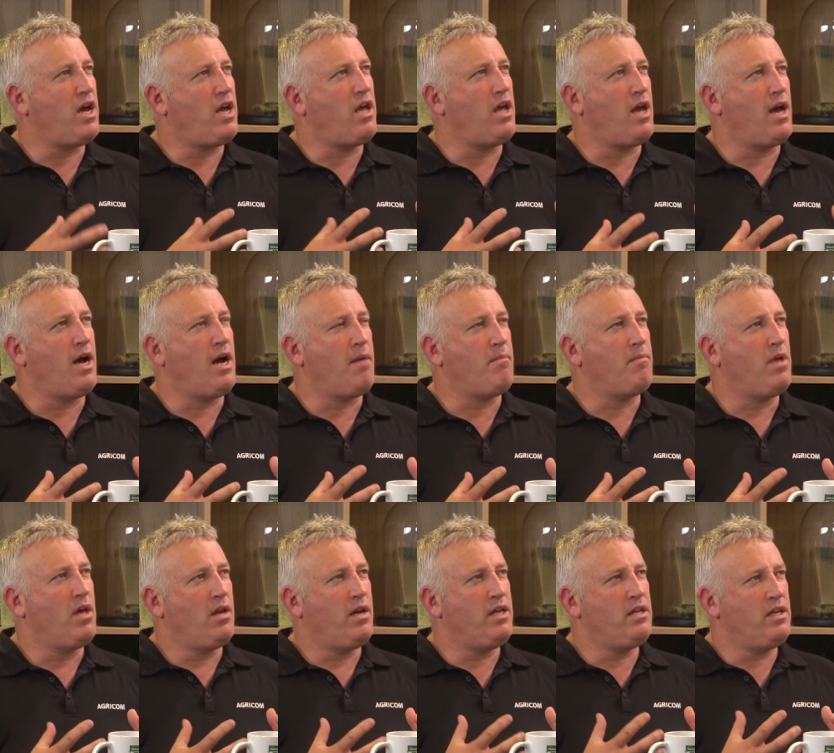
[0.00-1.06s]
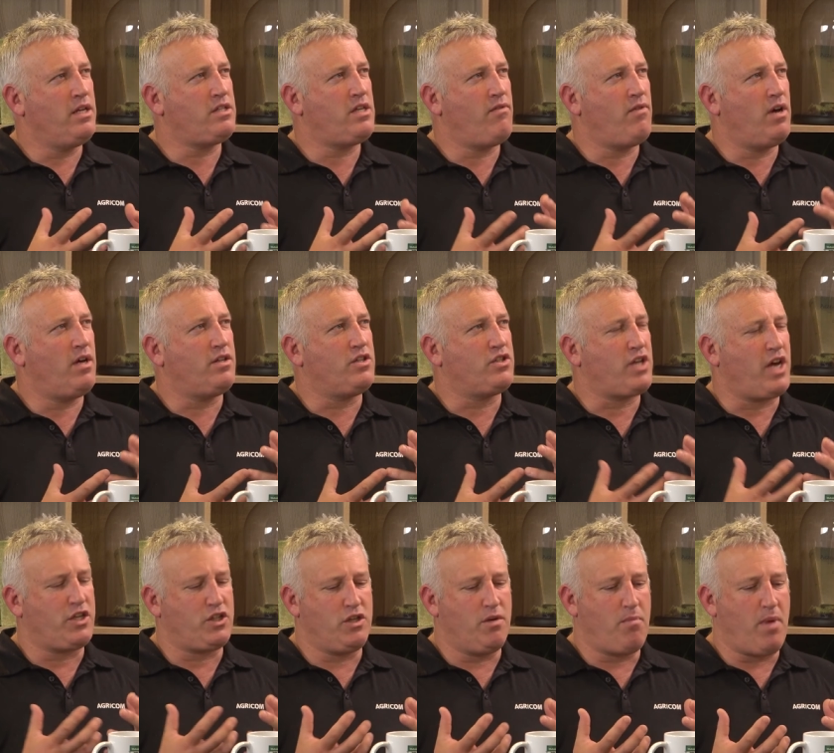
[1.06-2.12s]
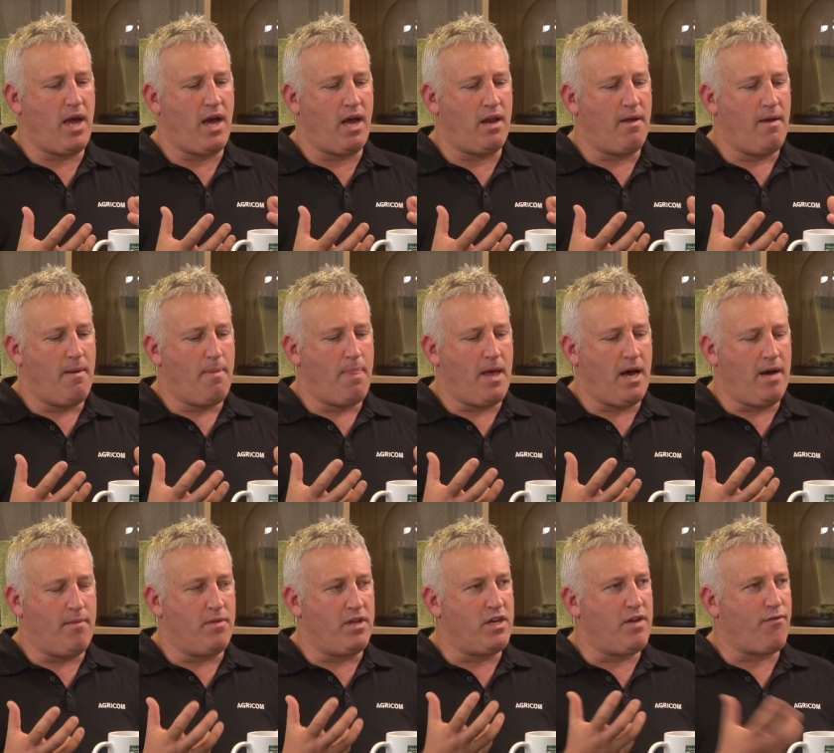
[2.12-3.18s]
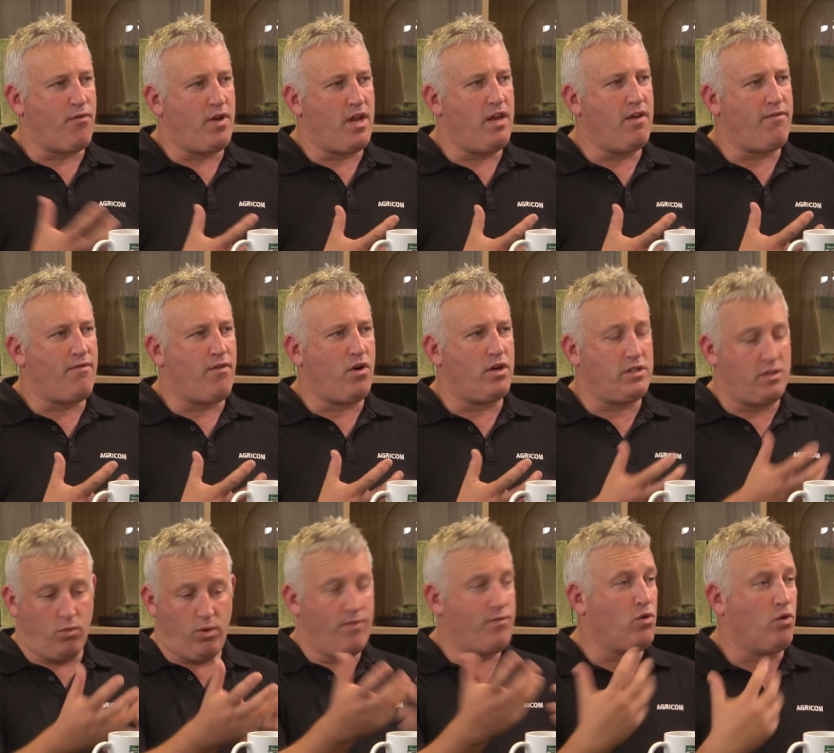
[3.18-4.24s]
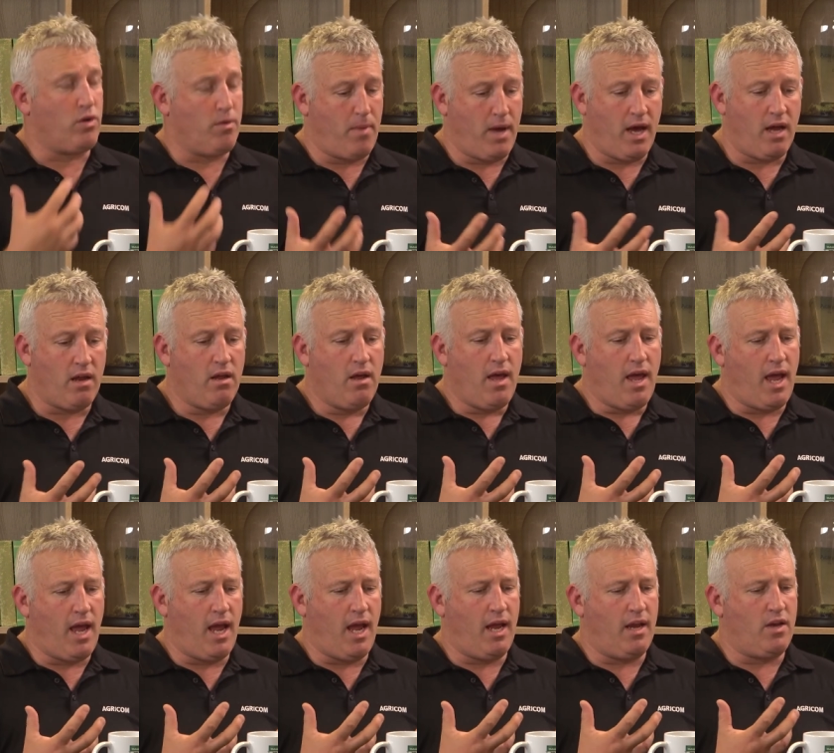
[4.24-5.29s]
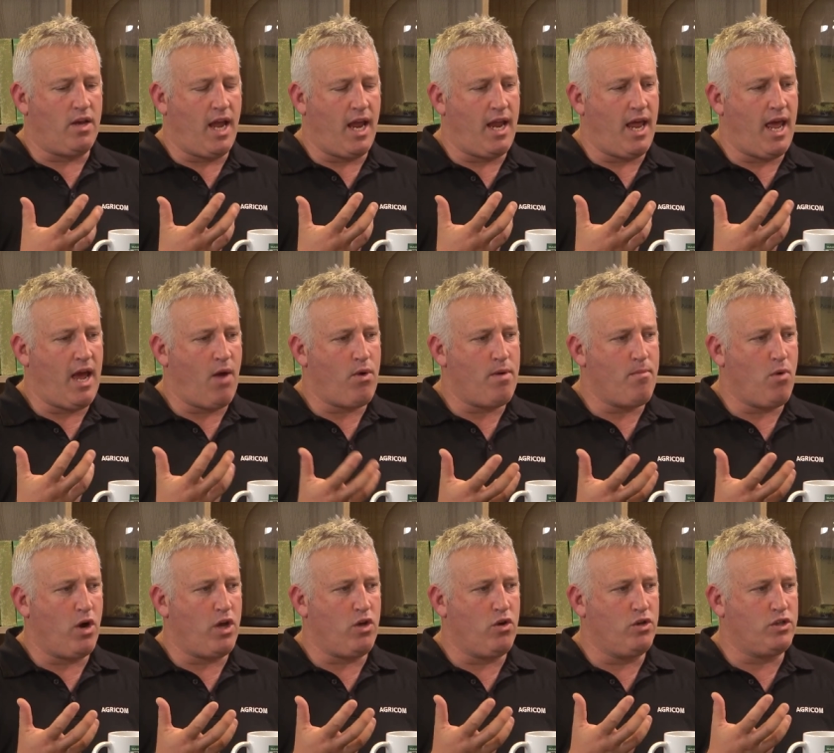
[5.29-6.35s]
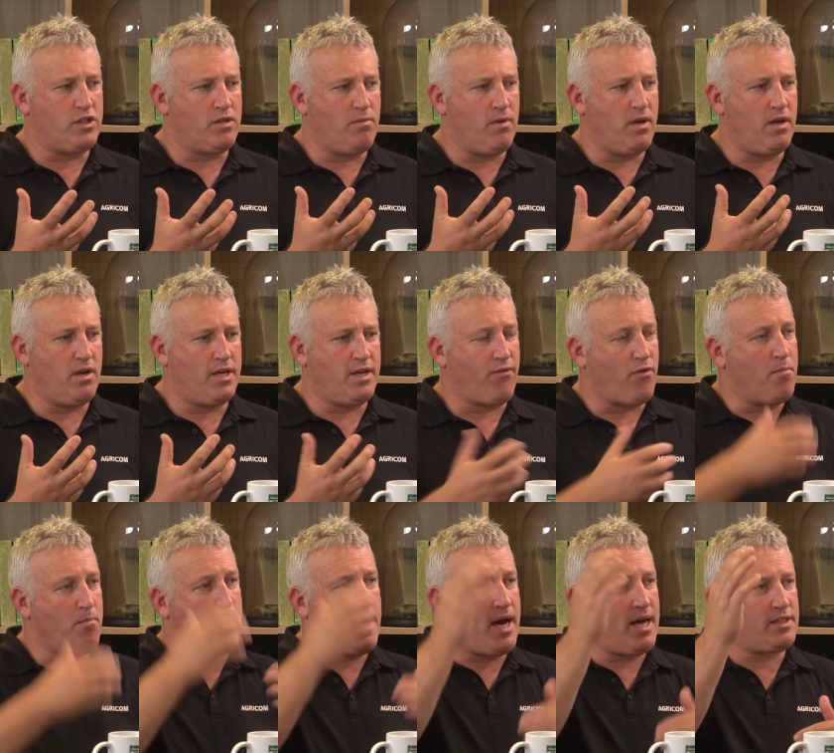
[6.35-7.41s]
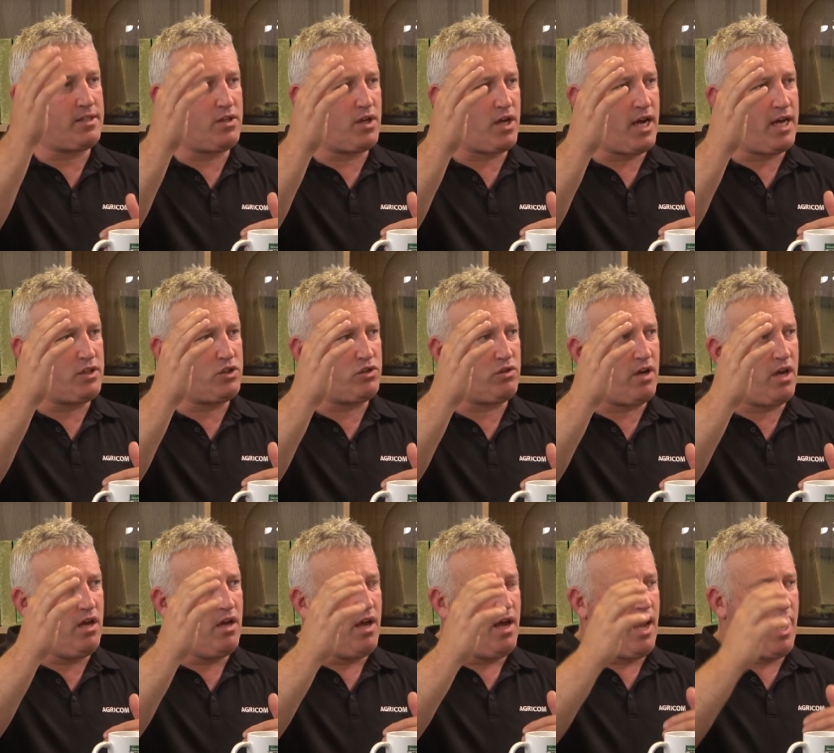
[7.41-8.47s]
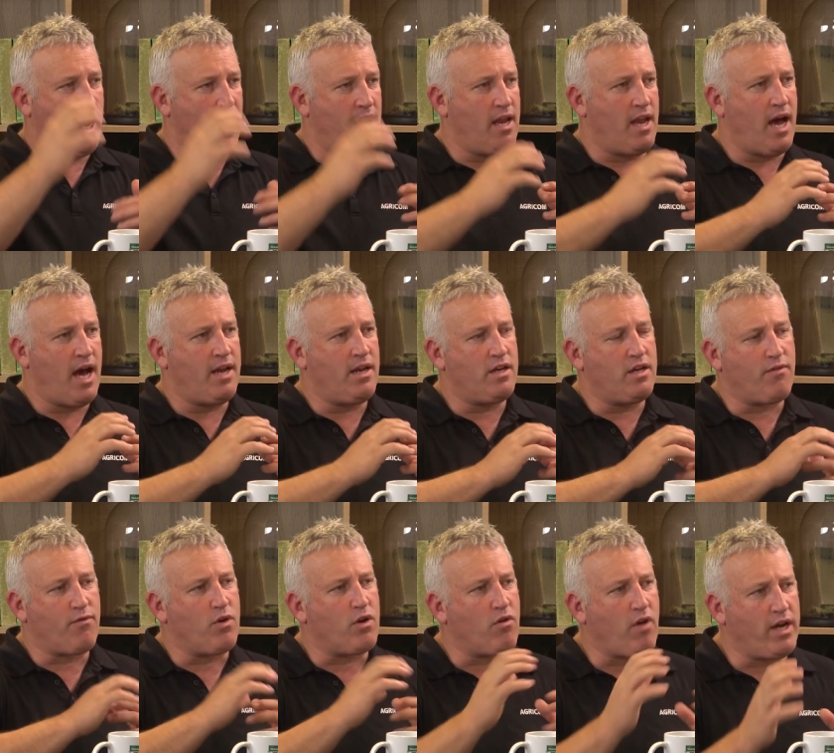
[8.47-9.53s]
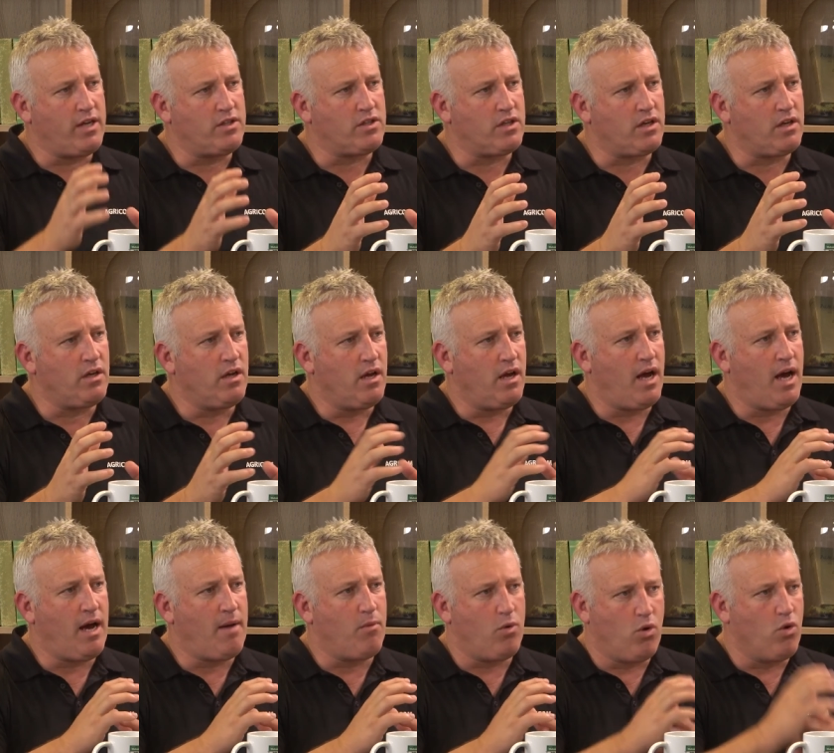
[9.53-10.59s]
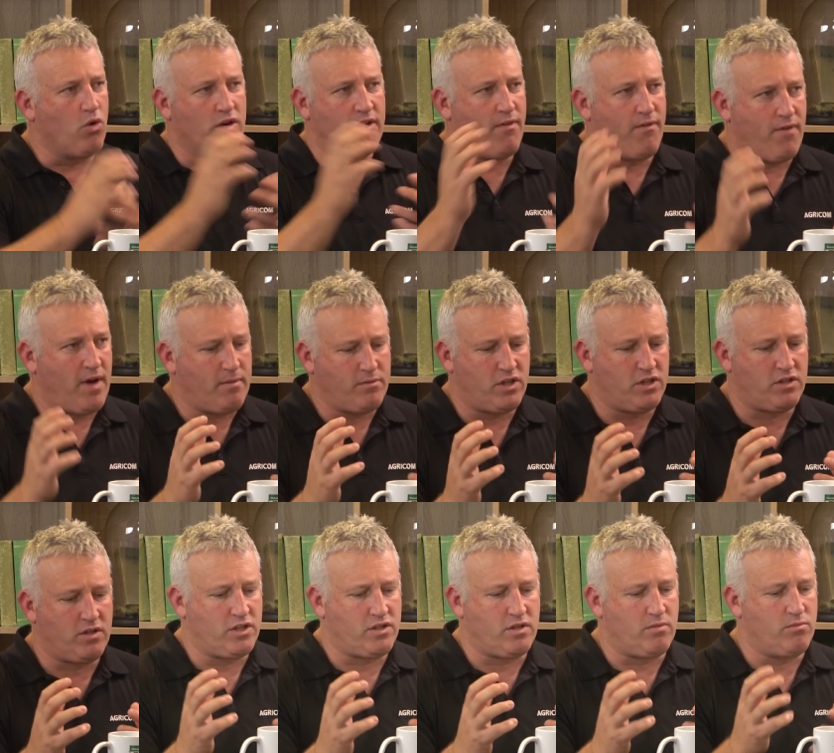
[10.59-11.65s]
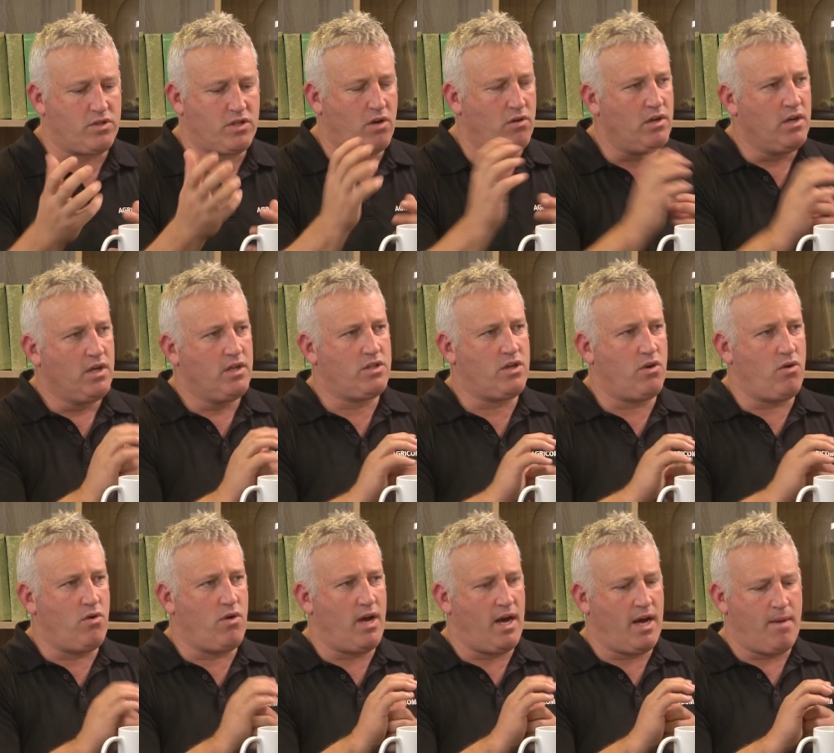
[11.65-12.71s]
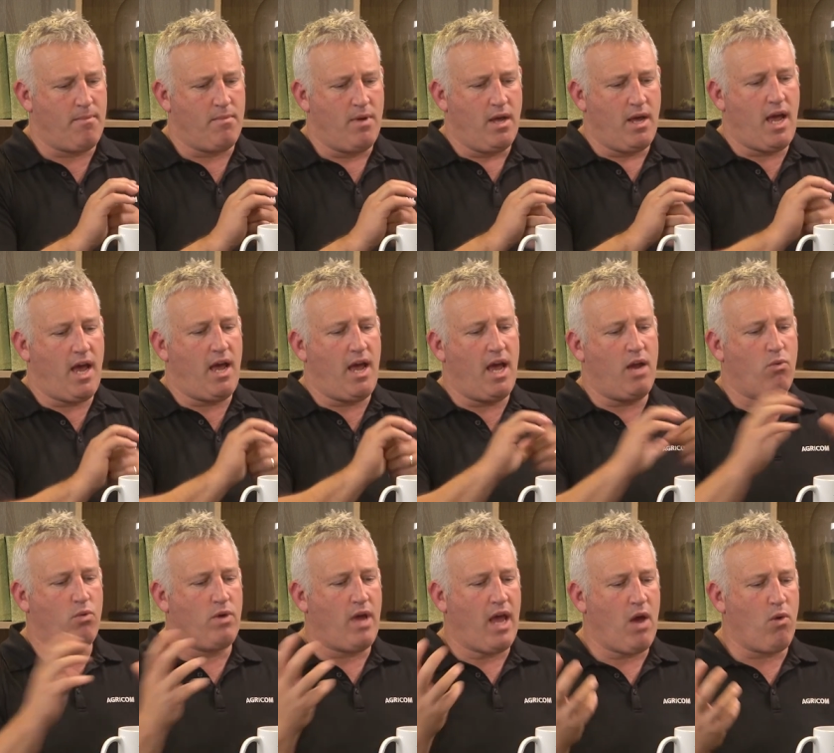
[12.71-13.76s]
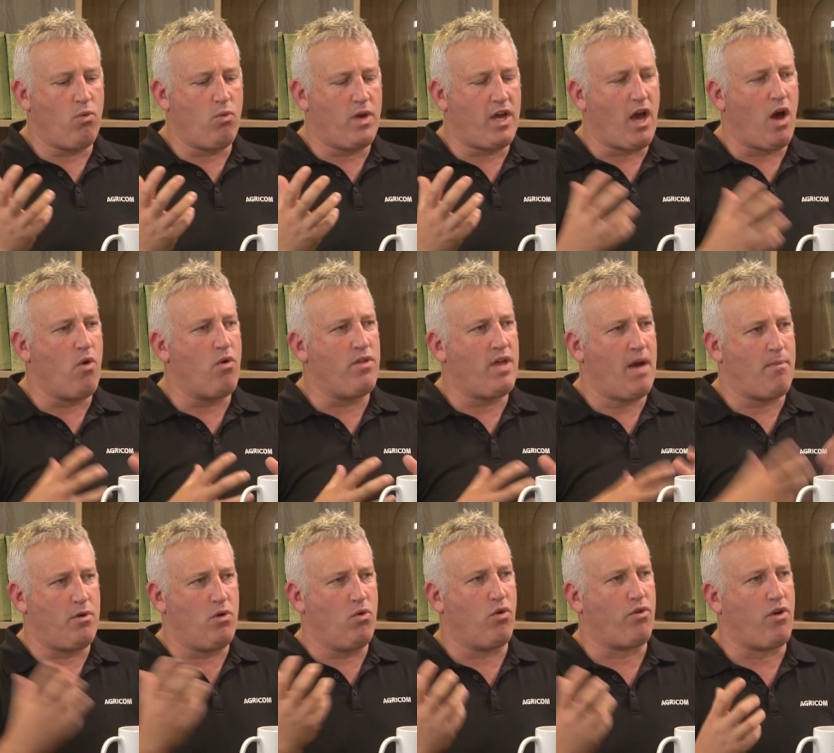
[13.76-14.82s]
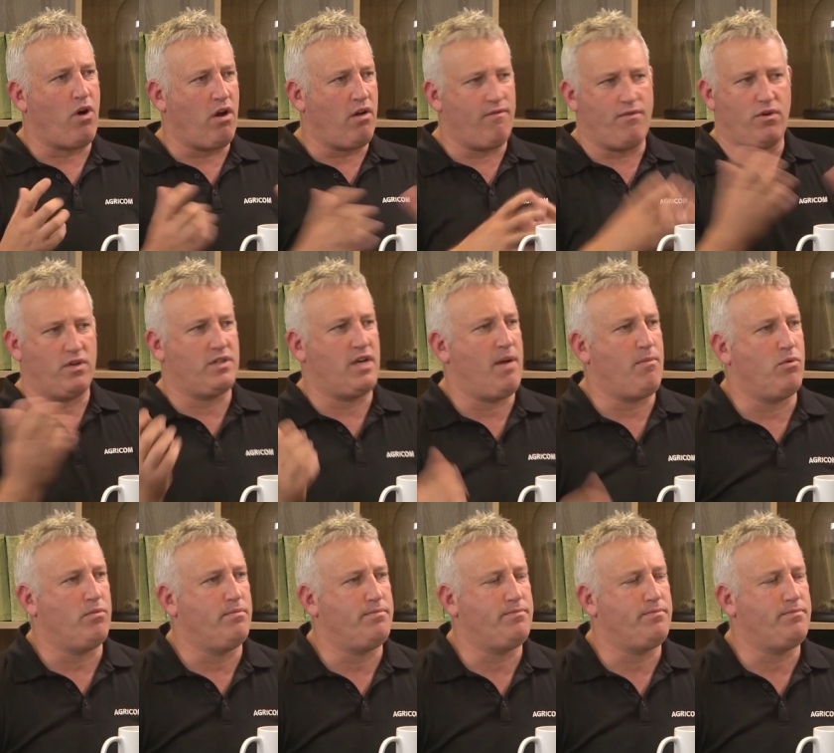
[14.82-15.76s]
say, let's have a discussion about the different endophytes that we've talked about and how we might use them in different parts of the country under different grazing or in different farm systems. So how do we go in the Upper North Island, for example?